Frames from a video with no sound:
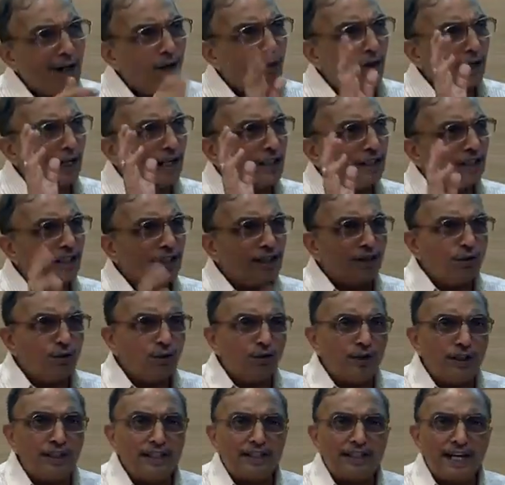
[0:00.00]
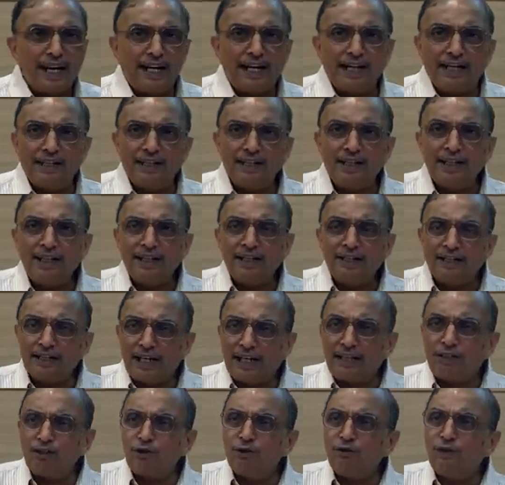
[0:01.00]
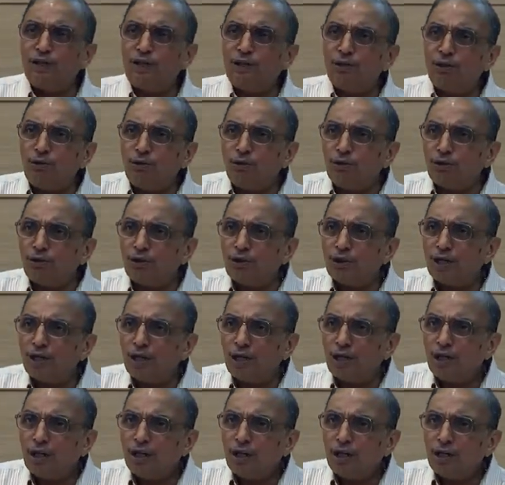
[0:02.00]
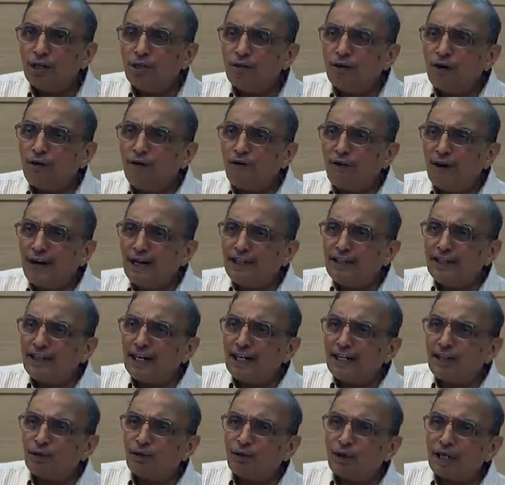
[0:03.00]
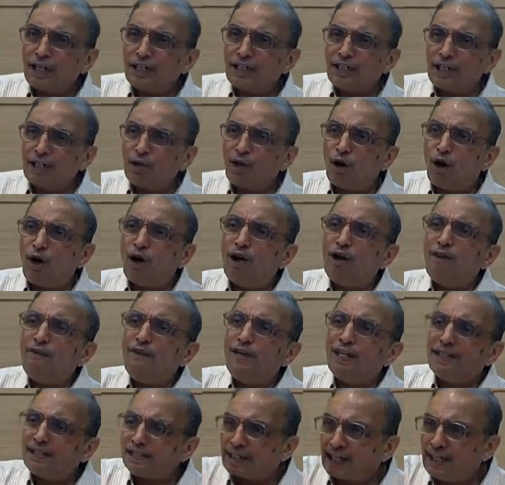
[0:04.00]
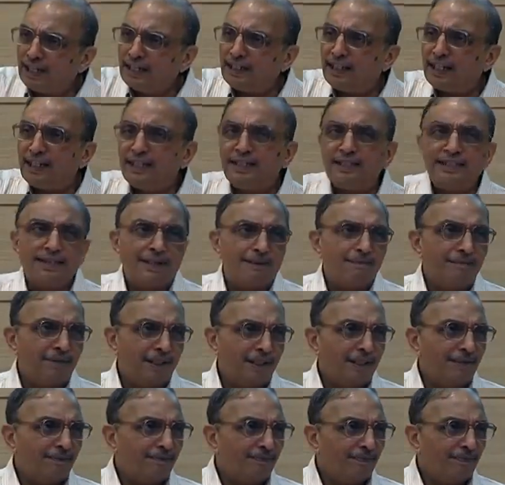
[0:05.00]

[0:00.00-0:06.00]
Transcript: locations you decide that you will use, you will find that location always contains something.